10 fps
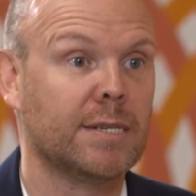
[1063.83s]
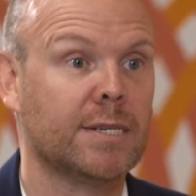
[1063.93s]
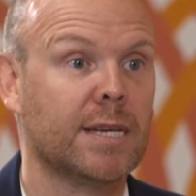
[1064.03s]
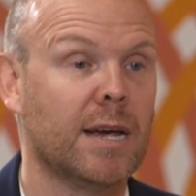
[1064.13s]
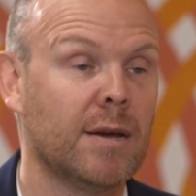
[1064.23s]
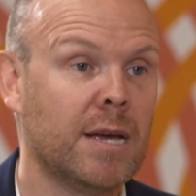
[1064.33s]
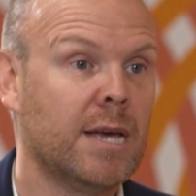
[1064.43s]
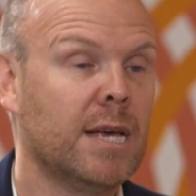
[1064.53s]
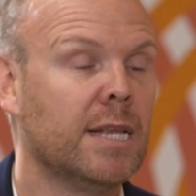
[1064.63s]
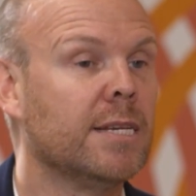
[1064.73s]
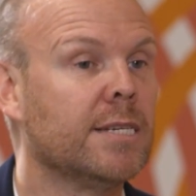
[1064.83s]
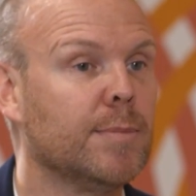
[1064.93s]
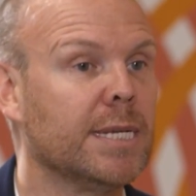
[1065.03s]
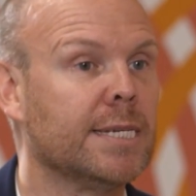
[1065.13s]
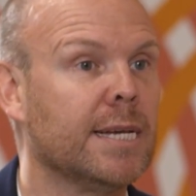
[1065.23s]
And so there's
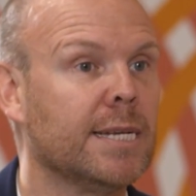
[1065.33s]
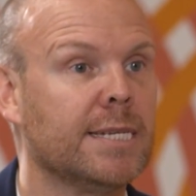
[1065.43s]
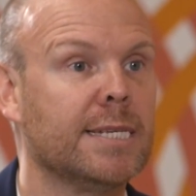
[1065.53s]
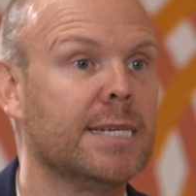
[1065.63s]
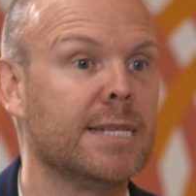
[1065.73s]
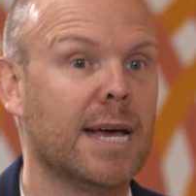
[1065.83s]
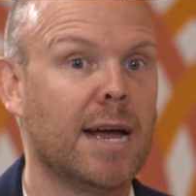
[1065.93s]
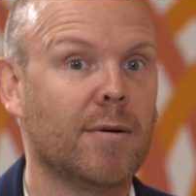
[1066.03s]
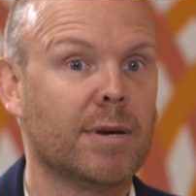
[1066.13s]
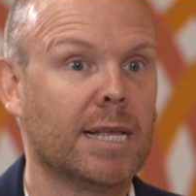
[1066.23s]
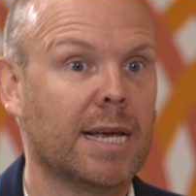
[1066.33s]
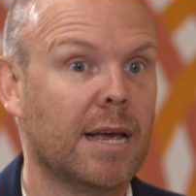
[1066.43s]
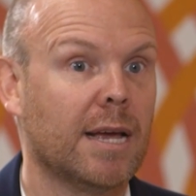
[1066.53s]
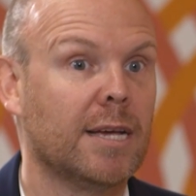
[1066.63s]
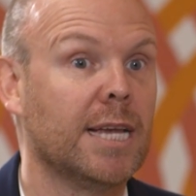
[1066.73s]
some uncertainty there, and I think
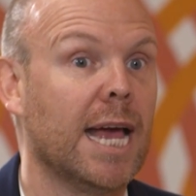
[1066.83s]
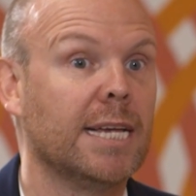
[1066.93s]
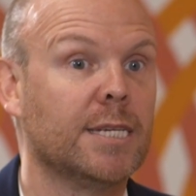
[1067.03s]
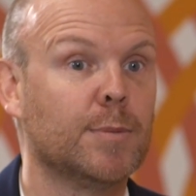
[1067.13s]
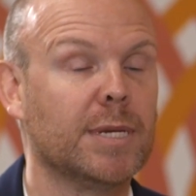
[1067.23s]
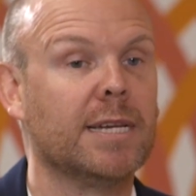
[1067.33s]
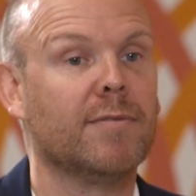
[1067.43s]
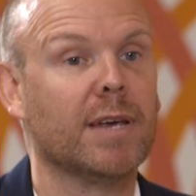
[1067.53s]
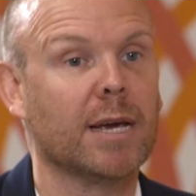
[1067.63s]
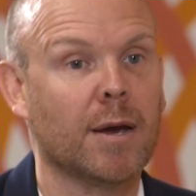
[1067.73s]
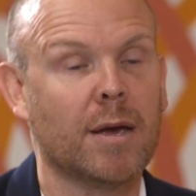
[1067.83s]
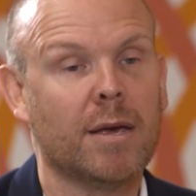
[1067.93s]
a specific